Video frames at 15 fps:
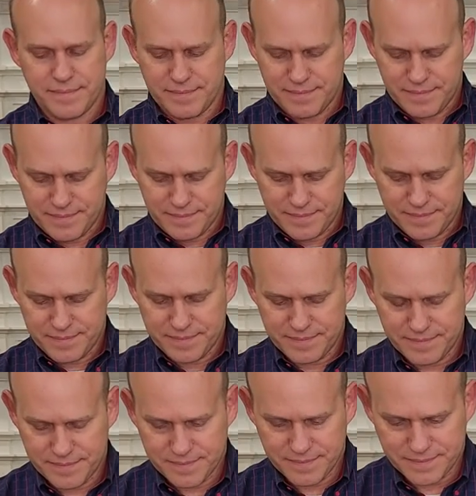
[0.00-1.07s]

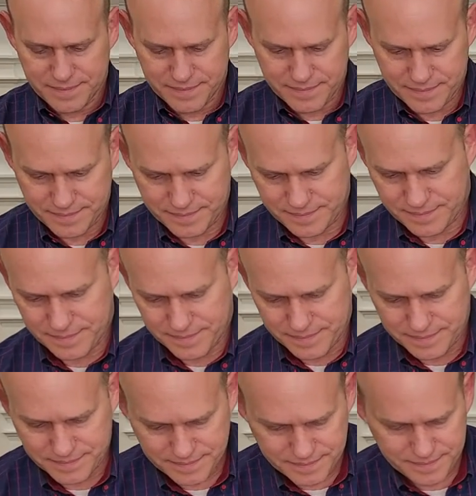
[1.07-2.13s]

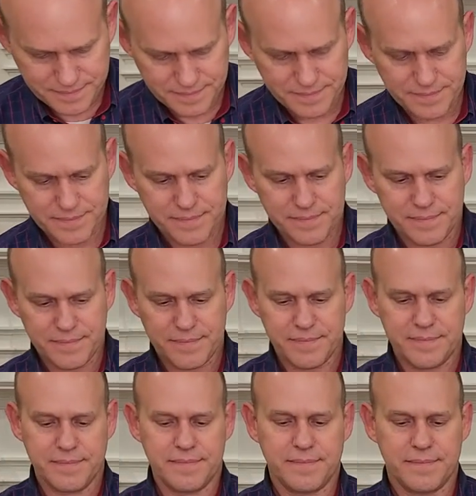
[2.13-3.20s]

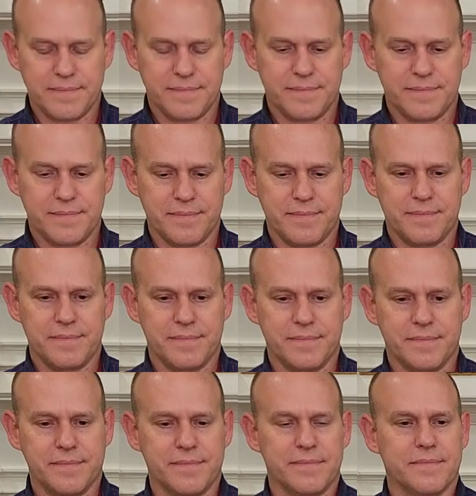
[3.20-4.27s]

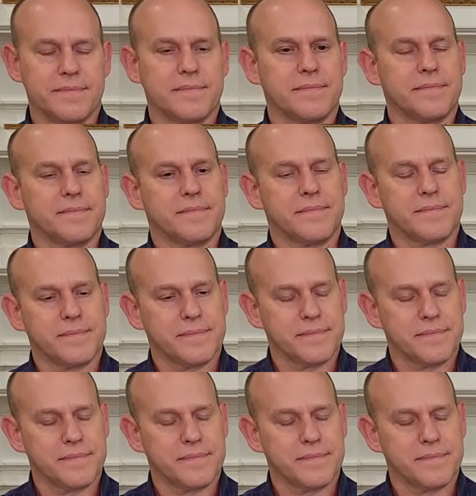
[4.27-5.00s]
This person isn't speaking.